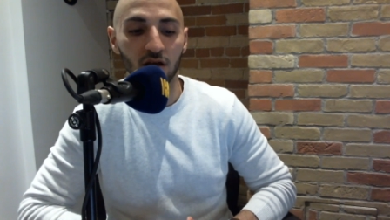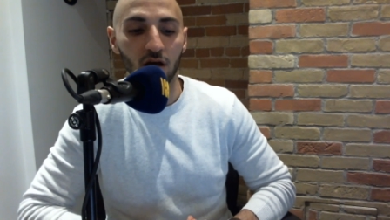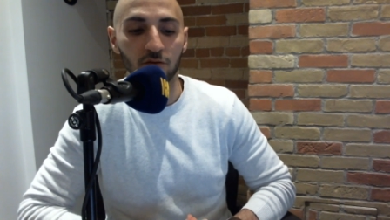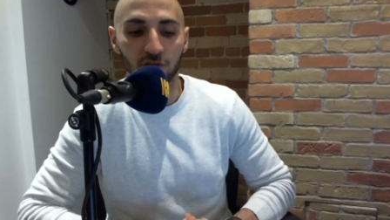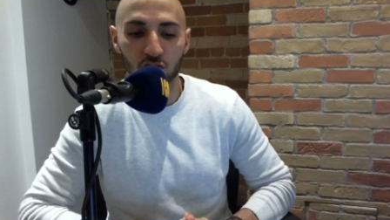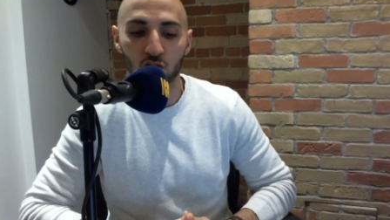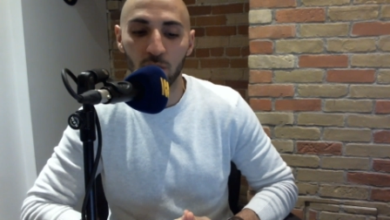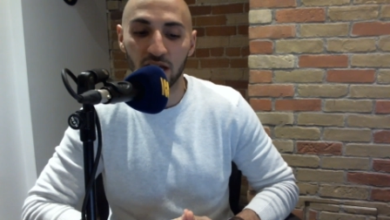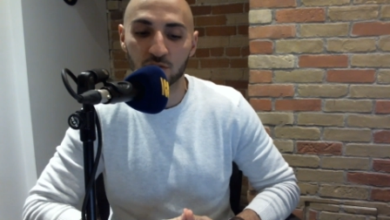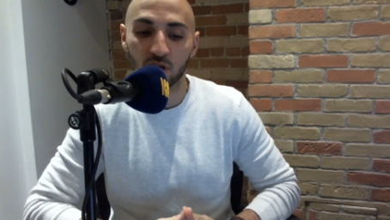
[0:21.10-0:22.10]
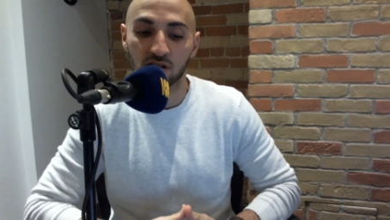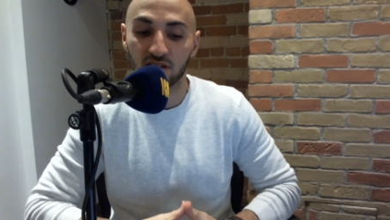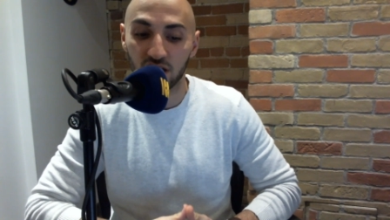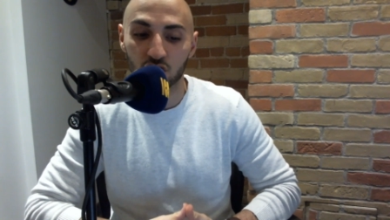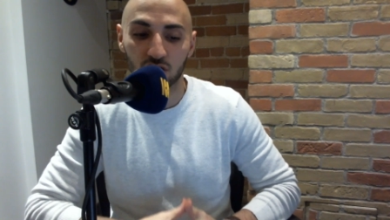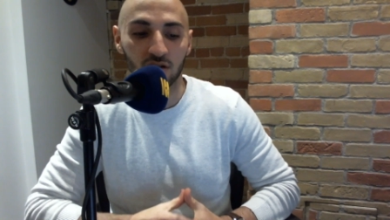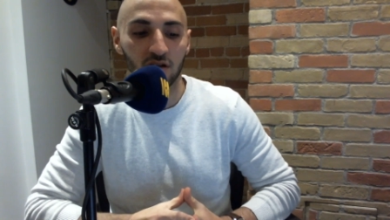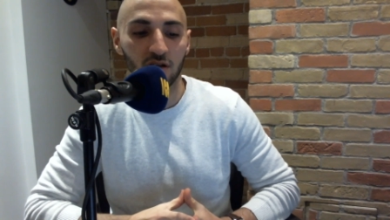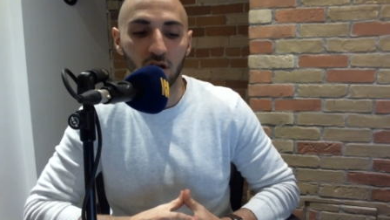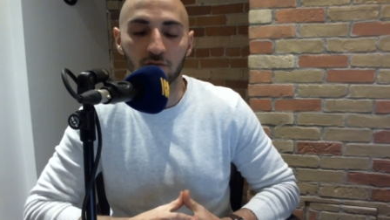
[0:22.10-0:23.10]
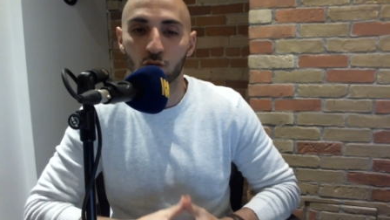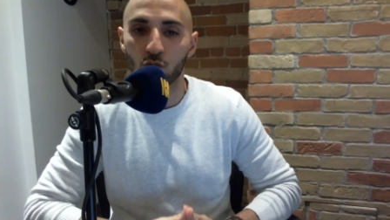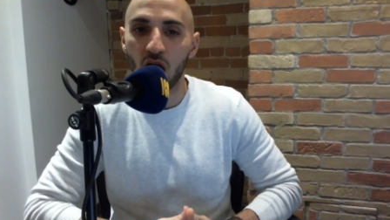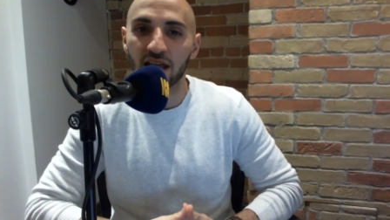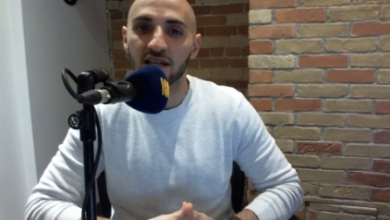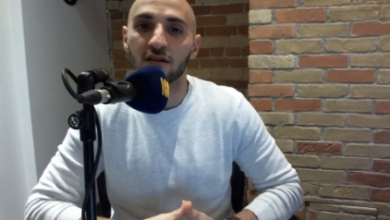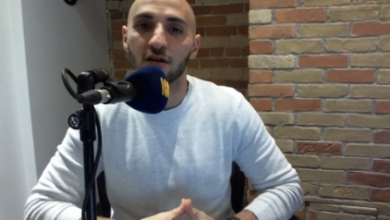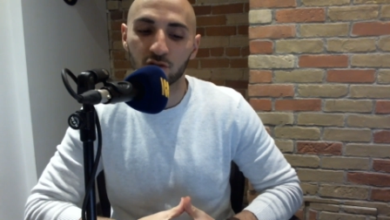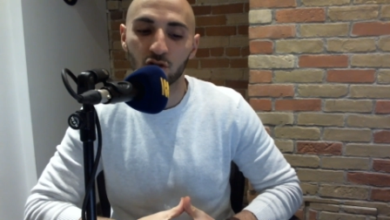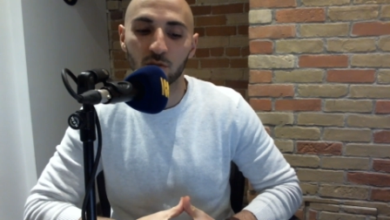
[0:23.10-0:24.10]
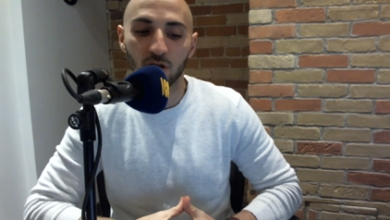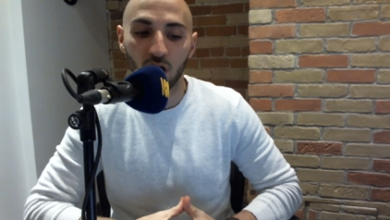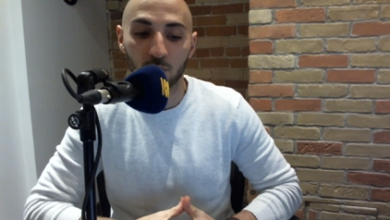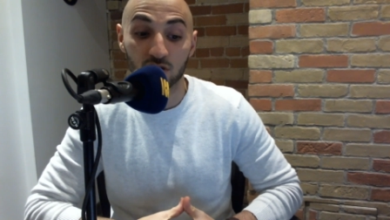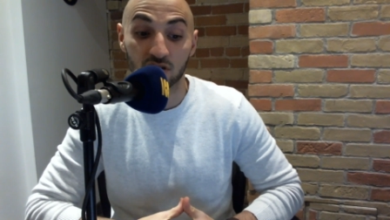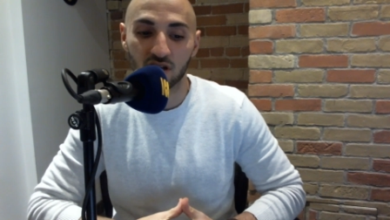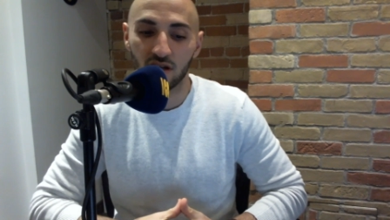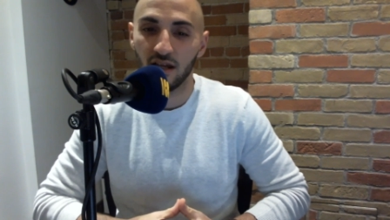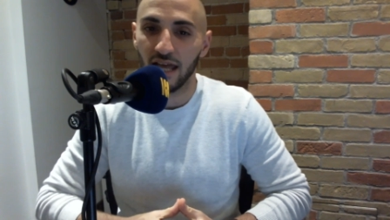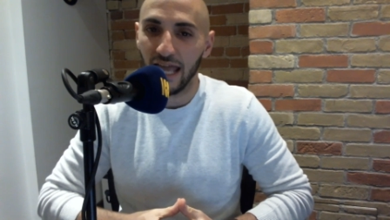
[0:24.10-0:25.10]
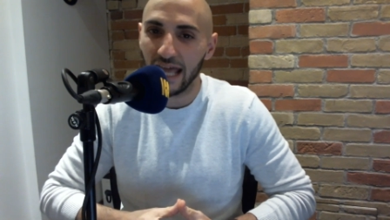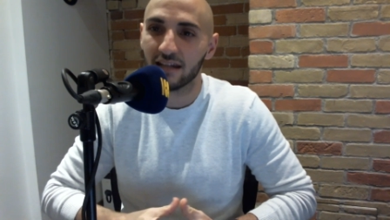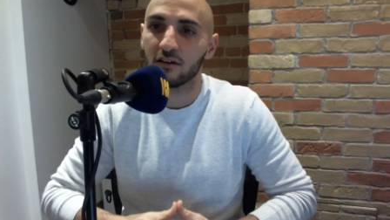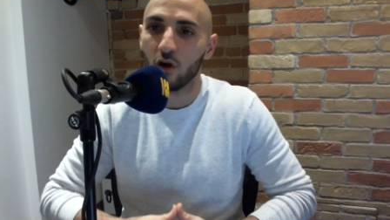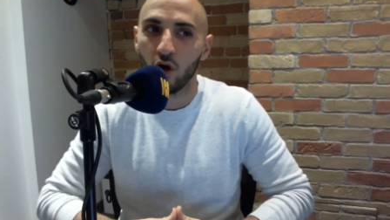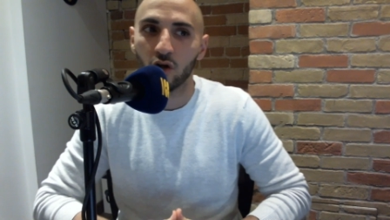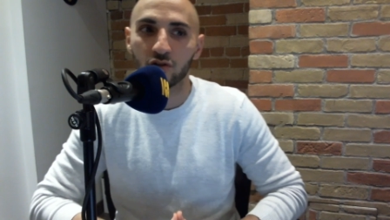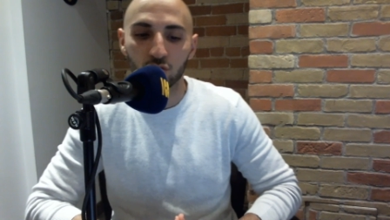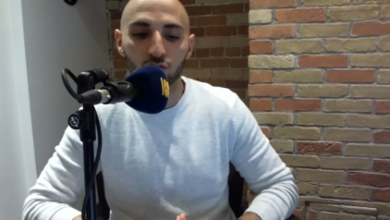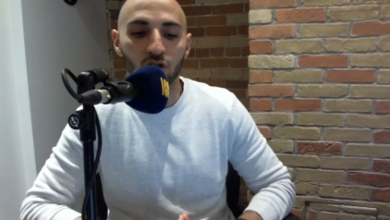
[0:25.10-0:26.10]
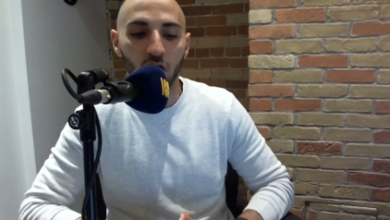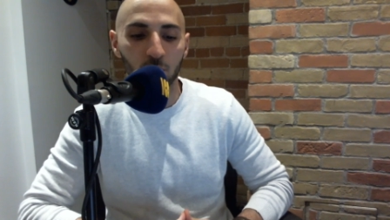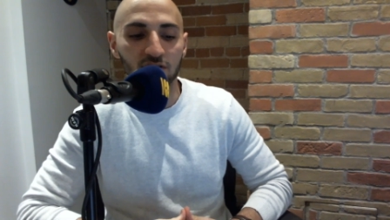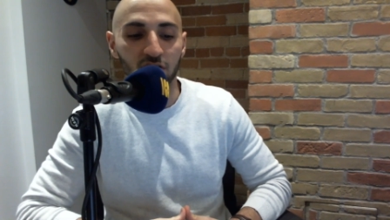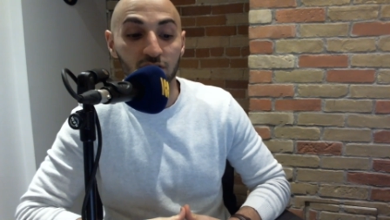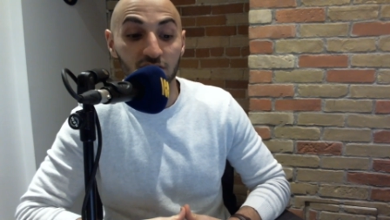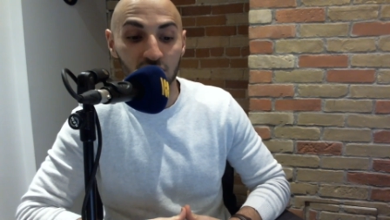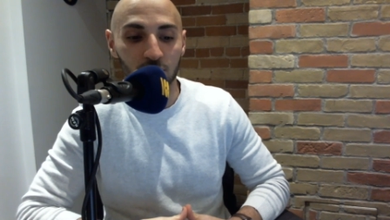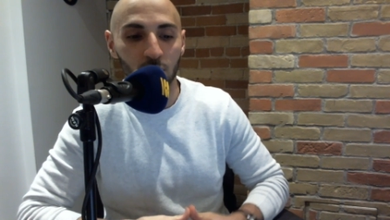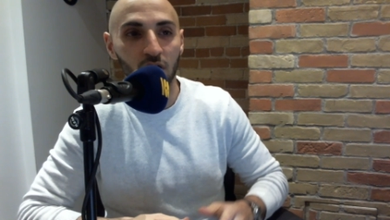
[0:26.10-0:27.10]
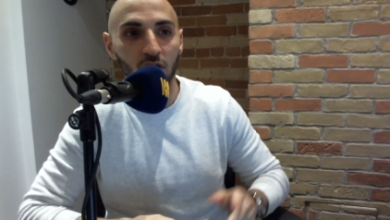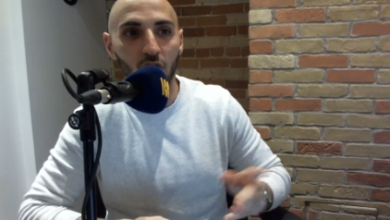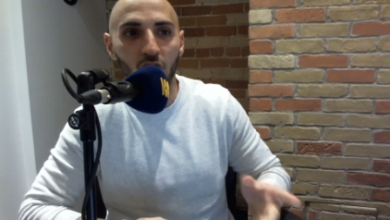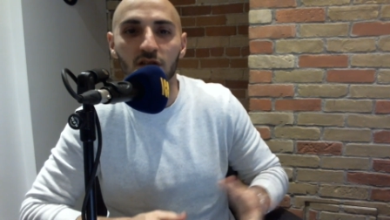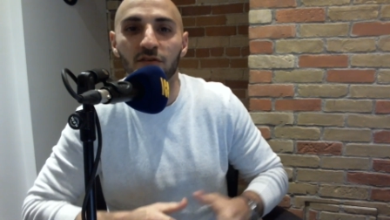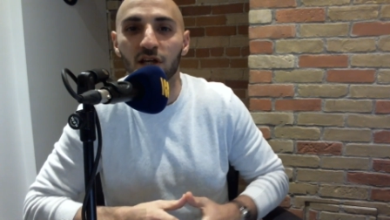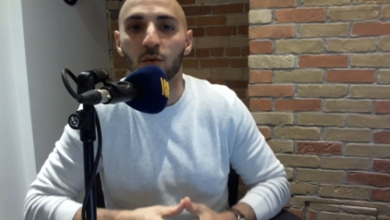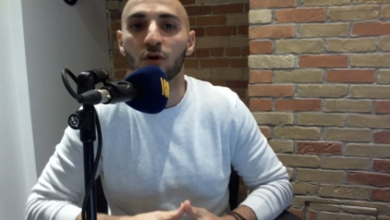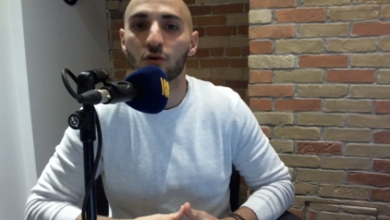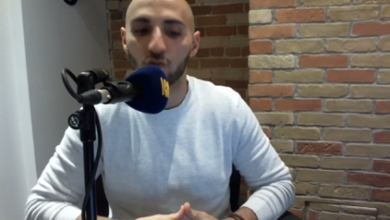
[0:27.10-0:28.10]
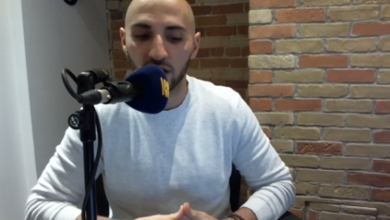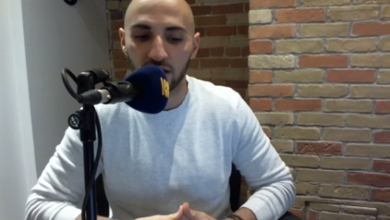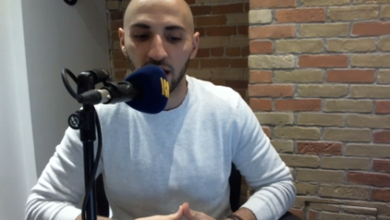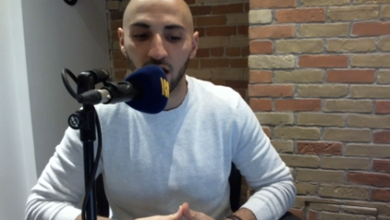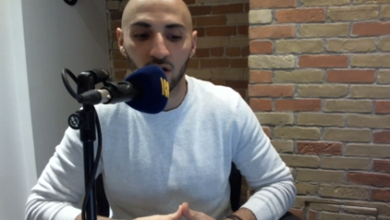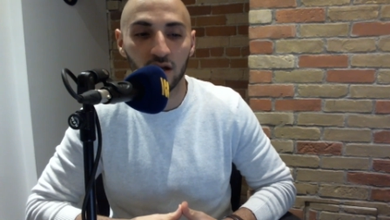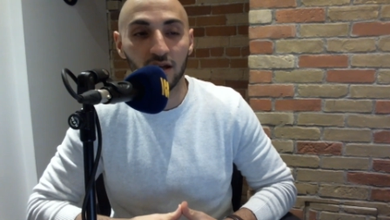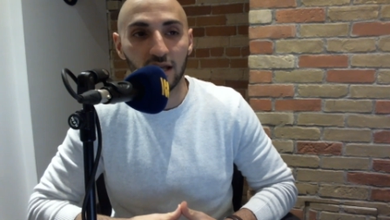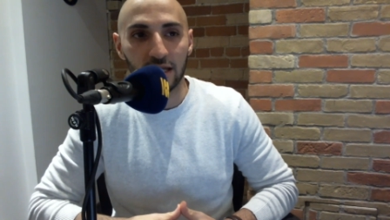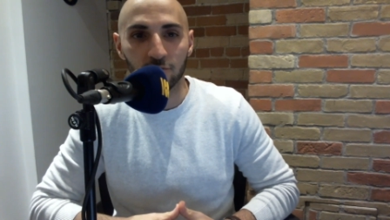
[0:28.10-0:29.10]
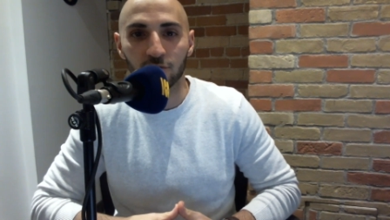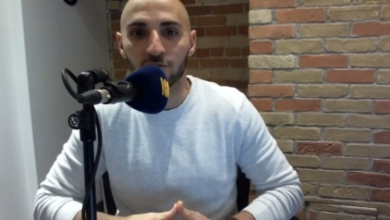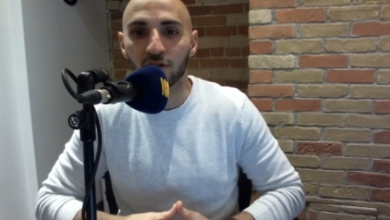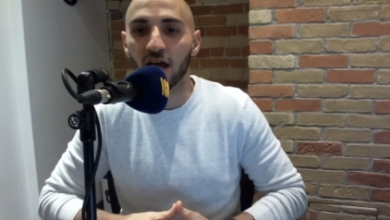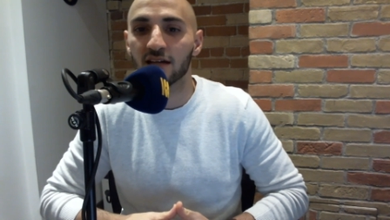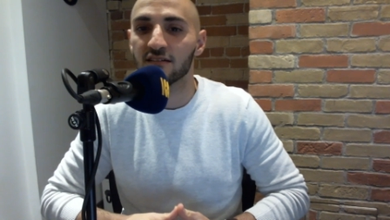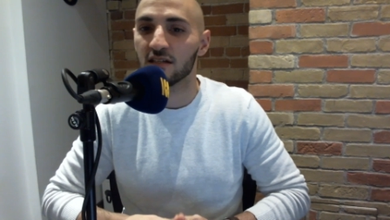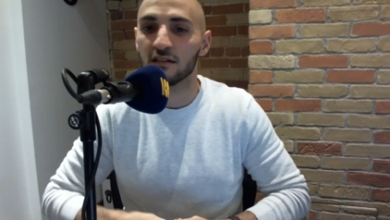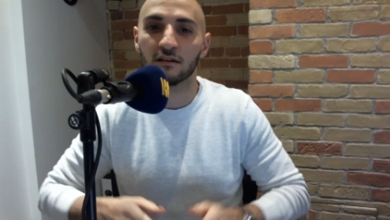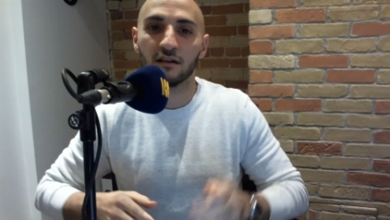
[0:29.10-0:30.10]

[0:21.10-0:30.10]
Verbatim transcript: Official match presentation, a variety of tournament options, and an all new commentary team, all available right now in FIFA 19.